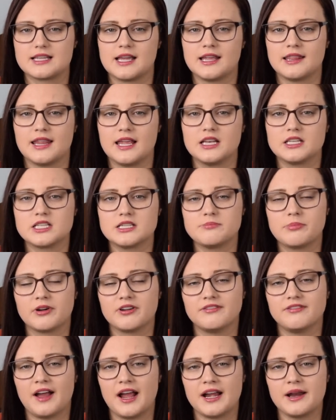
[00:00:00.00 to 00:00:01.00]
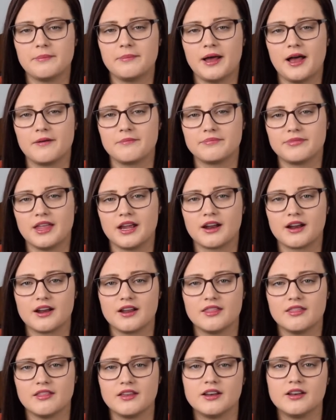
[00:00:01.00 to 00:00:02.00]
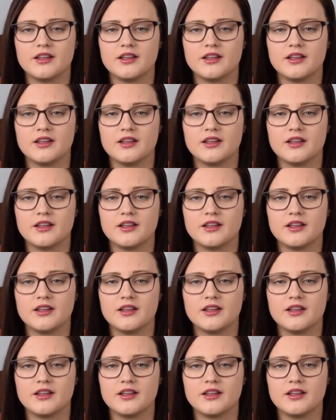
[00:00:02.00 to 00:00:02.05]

and they did provide a pump there in